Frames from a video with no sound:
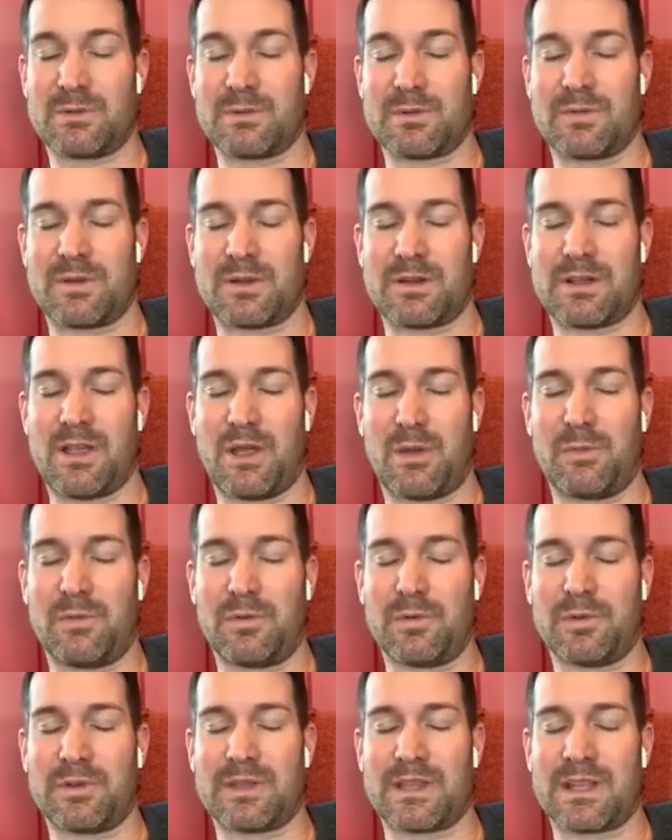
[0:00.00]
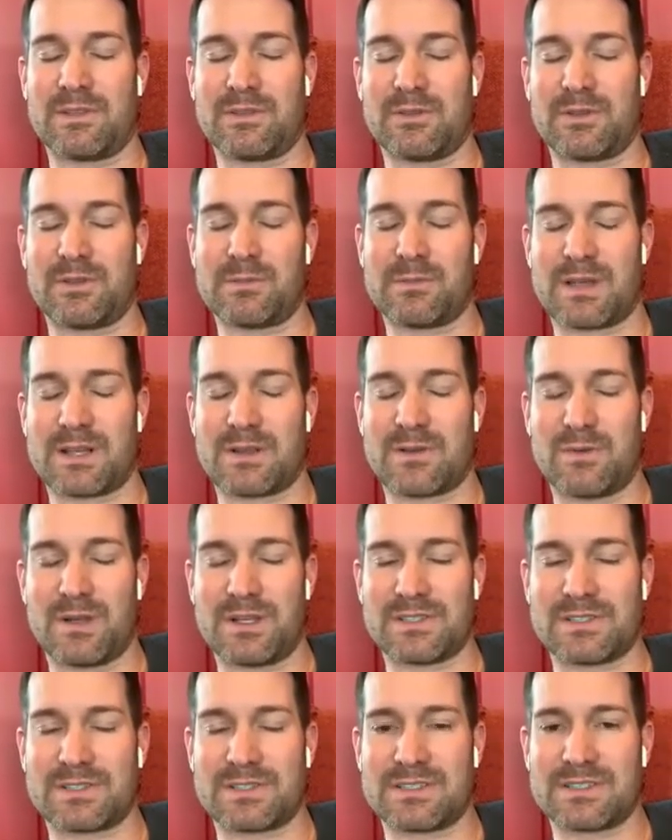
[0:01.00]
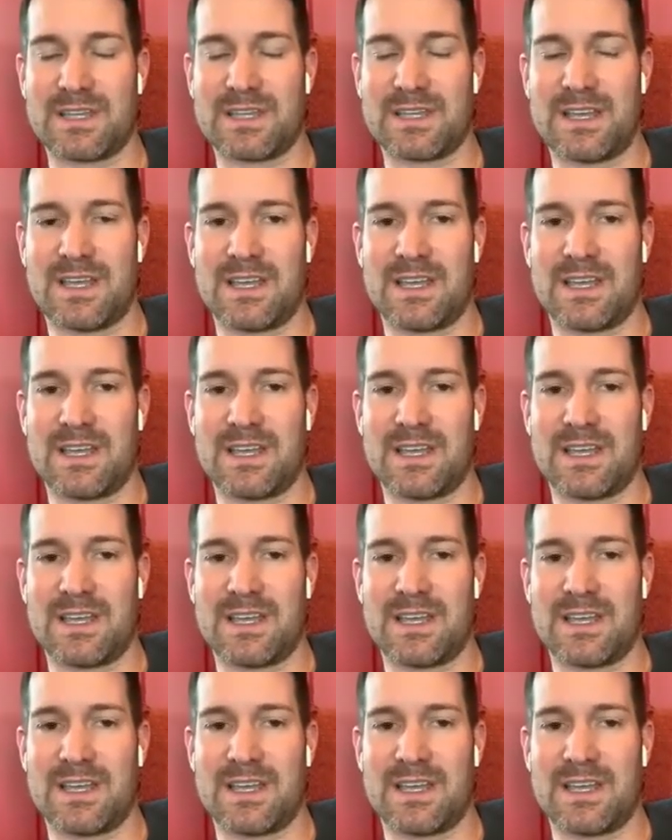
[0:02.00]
were very helpful in answering my questions.